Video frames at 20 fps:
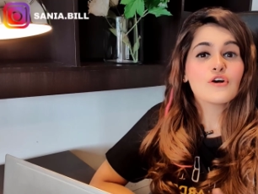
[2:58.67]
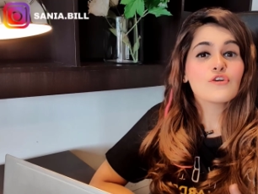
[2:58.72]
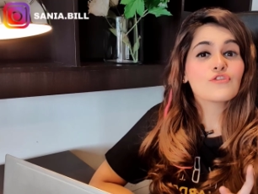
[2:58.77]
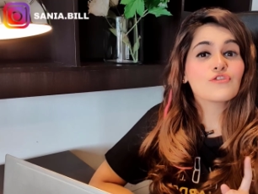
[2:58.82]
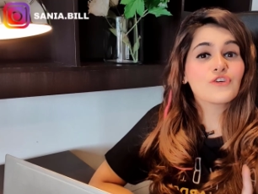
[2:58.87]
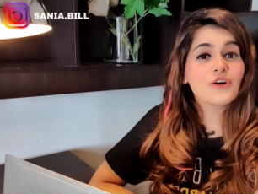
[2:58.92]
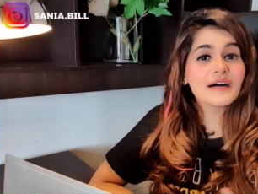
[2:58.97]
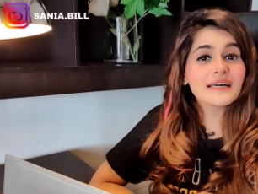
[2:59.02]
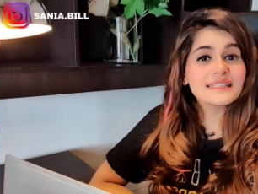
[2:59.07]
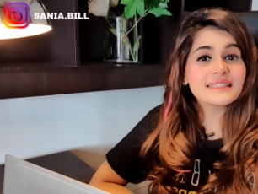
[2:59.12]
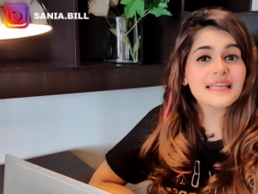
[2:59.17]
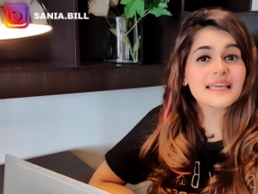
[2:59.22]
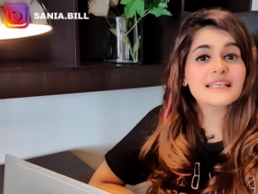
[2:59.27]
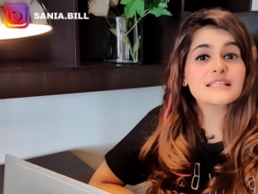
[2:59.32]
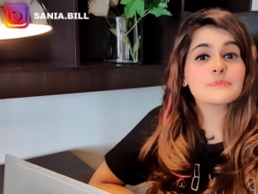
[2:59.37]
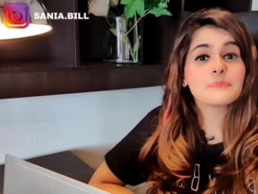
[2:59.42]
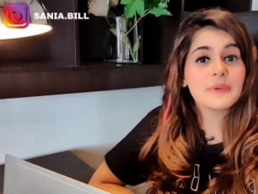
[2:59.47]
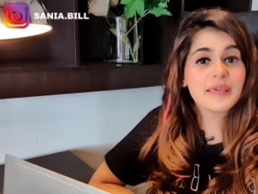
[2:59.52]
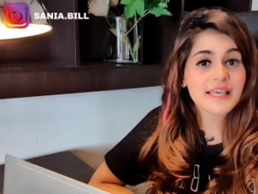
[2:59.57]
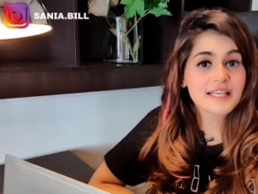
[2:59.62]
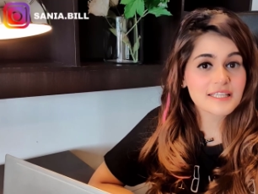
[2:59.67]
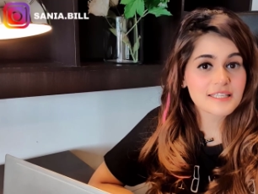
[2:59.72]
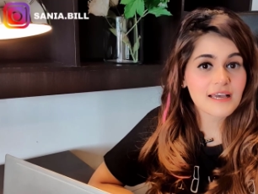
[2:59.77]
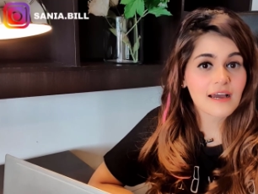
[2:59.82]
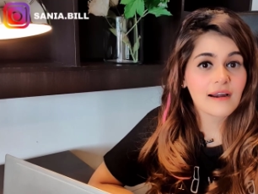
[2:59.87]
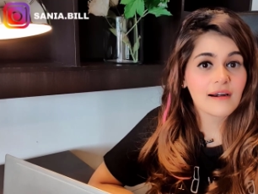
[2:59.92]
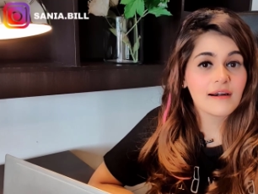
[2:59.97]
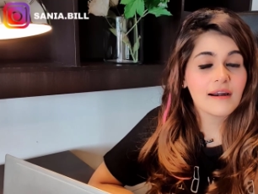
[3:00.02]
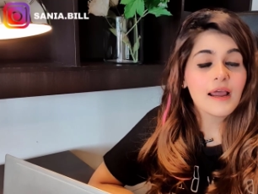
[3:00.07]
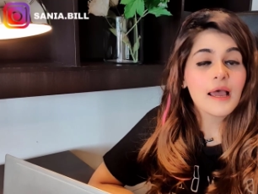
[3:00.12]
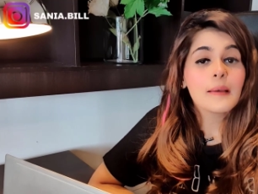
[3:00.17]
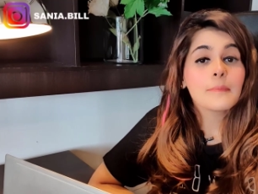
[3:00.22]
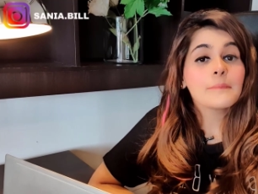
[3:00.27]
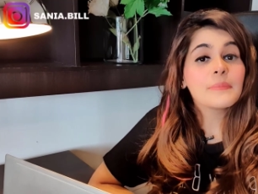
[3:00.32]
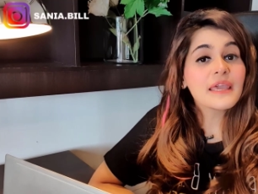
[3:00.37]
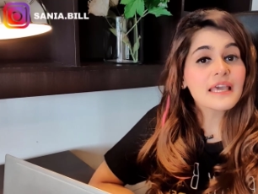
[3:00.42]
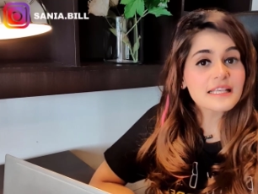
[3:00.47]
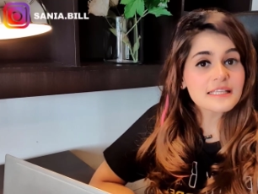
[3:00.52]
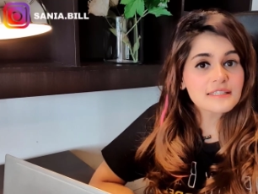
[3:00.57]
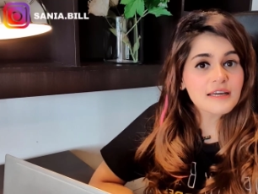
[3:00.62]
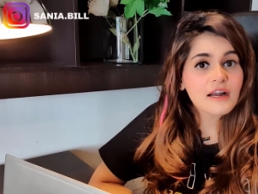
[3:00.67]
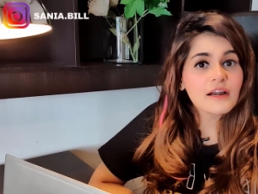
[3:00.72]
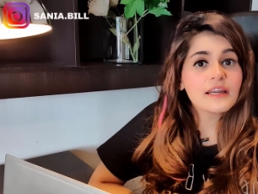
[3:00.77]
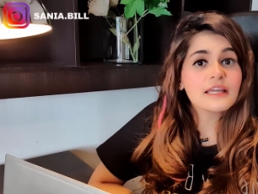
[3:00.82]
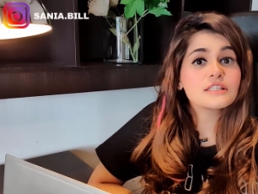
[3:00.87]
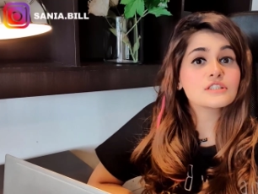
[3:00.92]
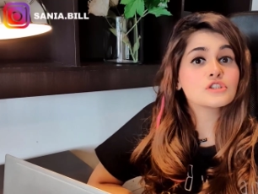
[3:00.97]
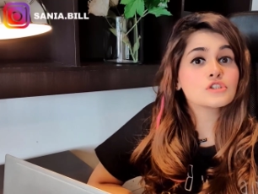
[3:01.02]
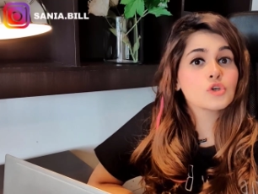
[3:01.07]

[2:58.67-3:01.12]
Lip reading: First is BSR. BSR is